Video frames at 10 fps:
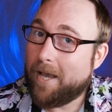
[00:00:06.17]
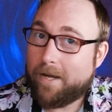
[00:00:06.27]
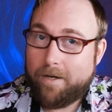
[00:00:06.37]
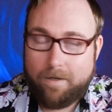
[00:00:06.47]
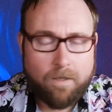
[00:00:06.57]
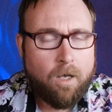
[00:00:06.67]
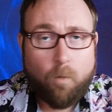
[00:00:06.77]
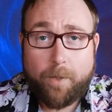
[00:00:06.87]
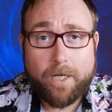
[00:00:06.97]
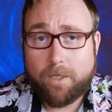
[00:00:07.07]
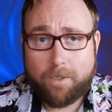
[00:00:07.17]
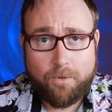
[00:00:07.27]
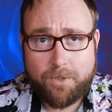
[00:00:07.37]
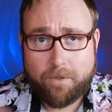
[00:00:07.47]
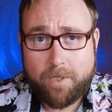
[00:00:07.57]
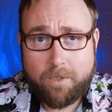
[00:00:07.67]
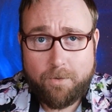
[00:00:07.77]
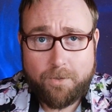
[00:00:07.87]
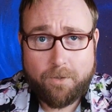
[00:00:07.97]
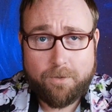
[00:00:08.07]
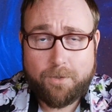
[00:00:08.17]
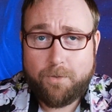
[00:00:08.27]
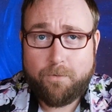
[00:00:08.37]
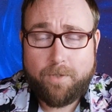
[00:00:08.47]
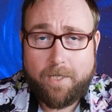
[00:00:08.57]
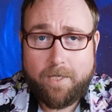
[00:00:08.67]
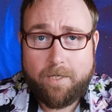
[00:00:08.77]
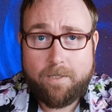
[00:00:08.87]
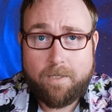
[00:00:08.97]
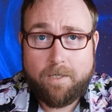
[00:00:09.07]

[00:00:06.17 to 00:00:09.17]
Matt here. We're getting closer and closer to the